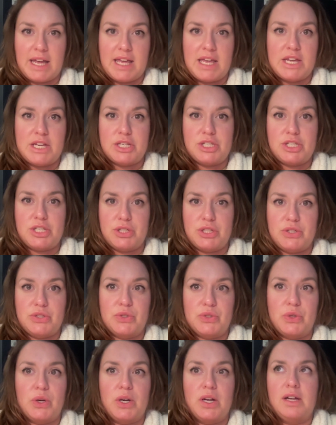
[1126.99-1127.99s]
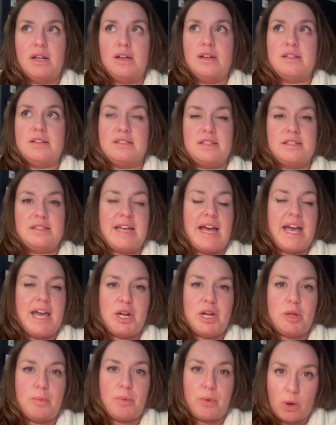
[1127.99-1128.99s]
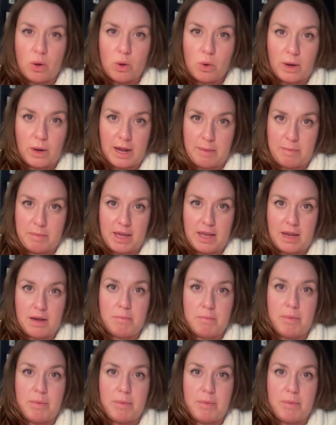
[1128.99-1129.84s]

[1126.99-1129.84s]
into societal programming.